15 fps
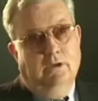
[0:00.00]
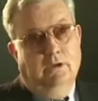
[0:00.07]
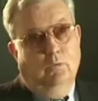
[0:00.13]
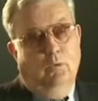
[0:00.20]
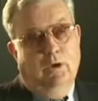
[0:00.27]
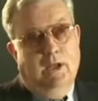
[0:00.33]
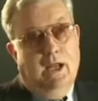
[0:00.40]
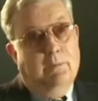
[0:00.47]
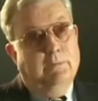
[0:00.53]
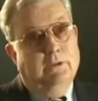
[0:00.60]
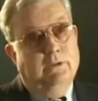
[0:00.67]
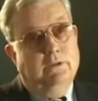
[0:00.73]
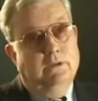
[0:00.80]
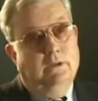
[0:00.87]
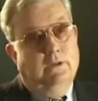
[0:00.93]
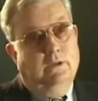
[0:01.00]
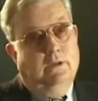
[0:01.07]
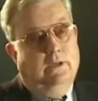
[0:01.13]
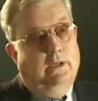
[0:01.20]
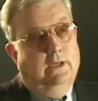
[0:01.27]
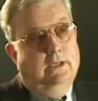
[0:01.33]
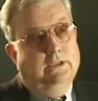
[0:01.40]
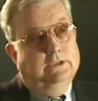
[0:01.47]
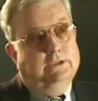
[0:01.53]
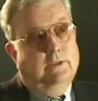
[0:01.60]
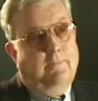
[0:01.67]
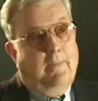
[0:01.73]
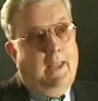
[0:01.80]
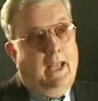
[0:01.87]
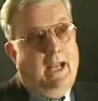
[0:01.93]
What happened is,
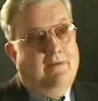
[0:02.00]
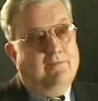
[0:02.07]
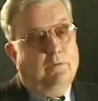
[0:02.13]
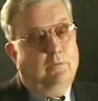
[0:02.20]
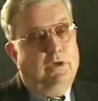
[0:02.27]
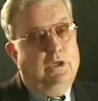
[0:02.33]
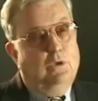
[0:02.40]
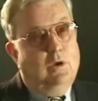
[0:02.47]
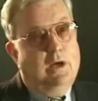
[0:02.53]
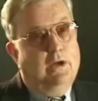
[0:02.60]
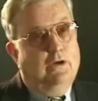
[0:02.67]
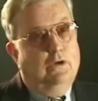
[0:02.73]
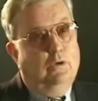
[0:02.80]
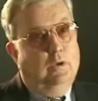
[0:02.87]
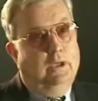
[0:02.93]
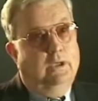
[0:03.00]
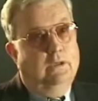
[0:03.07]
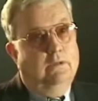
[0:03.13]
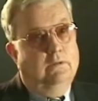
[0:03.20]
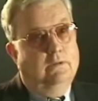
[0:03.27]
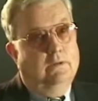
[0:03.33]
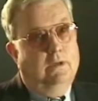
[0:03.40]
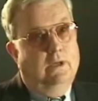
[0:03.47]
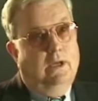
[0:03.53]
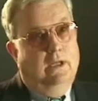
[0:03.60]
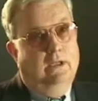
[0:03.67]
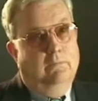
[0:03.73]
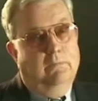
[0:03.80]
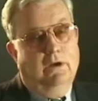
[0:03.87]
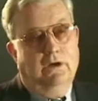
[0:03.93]
after we knew how to do it, and
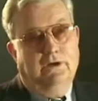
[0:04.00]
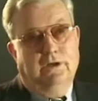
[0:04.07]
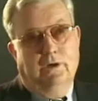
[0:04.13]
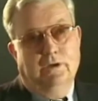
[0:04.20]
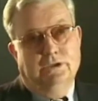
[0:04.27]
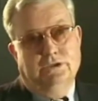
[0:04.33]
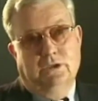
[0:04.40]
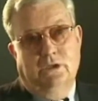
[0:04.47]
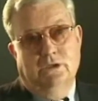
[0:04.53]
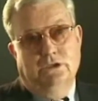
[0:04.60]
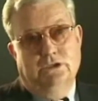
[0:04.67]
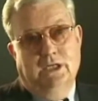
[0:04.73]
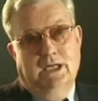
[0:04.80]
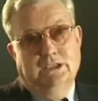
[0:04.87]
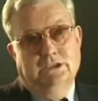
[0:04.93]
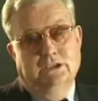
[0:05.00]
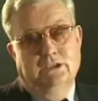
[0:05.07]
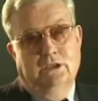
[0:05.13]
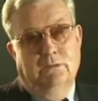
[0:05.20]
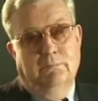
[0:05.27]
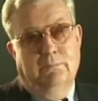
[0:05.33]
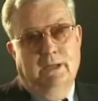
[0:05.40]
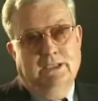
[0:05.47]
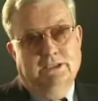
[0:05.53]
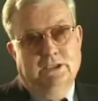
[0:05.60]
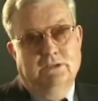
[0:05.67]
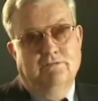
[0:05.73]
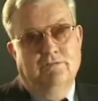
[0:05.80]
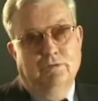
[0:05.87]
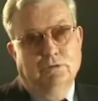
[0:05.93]
the military started changing their
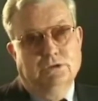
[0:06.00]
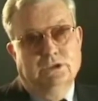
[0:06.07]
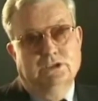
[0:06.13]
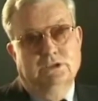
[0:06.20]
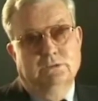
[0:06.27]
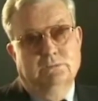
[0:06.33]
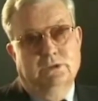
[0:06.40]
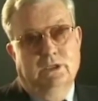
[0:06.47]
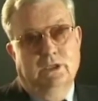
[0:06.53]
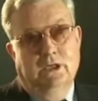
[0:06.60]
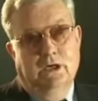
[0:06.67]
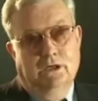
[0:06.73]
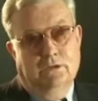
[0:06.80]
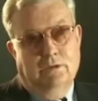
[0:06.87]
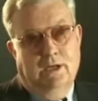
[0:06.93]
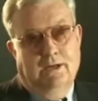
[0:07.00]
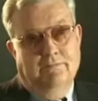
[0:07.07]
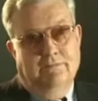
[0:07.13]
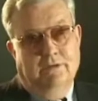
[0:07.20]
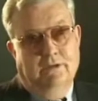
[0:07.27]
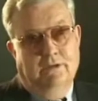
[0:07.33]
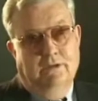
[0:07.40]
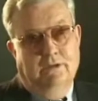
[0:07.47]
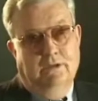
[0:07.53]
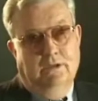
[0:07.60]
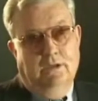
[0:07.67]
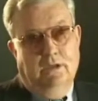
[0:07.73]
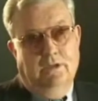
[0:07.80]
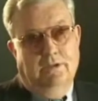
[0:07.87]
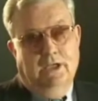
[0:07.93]
basic fuel systems in the aircraft,
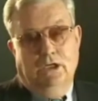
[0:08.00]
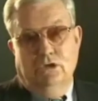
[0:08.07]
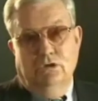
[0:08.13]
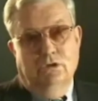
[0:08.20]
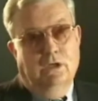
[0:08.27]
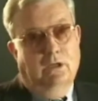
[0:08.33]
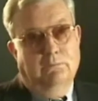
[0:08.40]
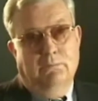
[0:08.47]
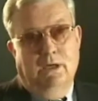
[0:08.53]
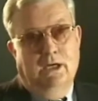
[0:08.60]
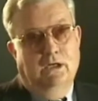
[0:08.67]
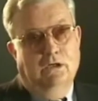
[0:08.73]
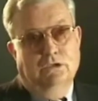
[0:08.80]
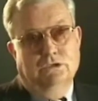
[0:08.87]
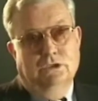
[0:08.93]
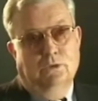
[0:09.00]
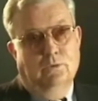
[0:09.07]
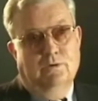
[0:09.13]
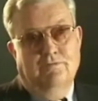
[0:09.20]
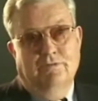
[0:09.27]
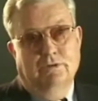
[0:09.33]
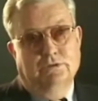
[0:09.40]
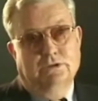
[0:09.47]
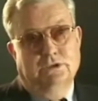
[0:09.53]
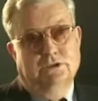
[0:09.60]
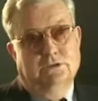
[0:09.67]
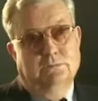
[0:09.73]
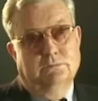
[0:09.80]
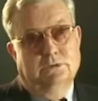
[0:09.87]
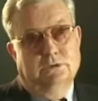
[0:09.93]
they could not buy auxiliary fuel
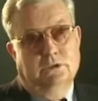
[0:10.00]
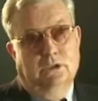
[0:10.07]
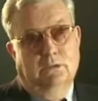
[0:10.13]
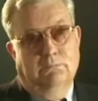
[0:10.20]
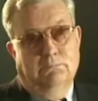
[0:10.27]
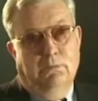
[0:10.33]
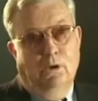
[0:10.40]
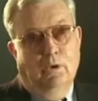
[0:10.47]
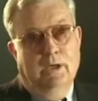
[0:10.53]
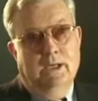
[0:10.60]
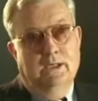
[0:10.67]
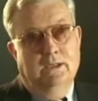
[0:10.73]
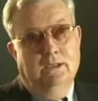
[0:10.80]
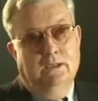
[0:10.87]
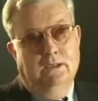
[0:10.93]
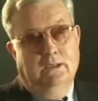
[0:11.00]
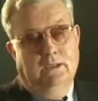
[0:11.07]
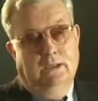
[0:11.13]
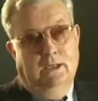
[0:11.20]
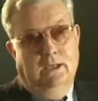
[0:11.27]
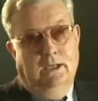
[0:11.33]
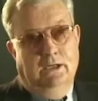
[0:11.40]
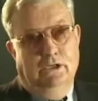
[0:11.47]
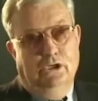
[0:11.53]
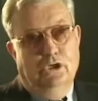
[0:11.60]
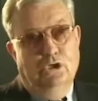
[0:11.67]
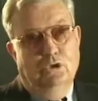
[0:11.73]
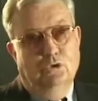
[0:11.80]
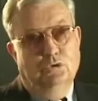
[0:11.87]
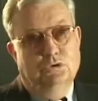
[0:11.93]
systems. And Boeing and
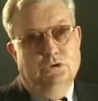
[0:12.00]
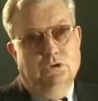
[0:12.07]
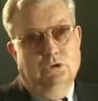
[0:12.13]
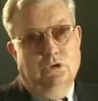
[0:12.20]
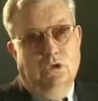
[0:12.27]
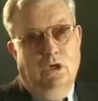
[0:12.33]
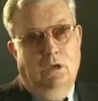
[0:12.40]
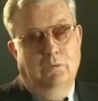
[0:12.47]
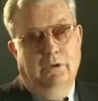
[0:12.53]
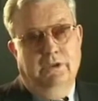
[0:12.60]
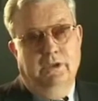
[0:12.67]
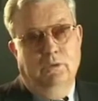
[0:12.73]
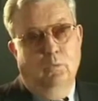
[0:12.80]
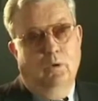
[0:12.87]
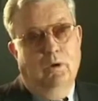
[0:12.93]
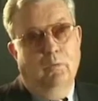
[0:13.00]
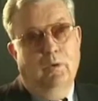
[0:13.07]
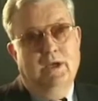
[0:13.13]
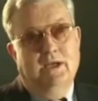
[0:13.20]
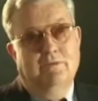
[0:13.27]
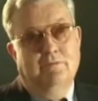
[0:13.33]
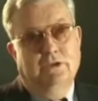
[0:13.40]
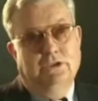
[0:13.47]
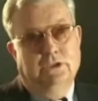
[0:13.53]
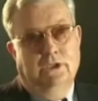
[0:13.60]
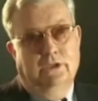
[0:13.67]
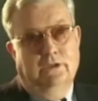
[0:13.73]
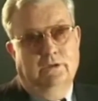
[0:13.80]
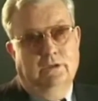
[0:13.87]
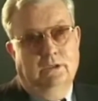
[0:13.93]
Hughes called within 1 week of each
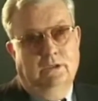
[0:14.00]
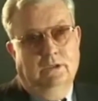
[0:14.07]
other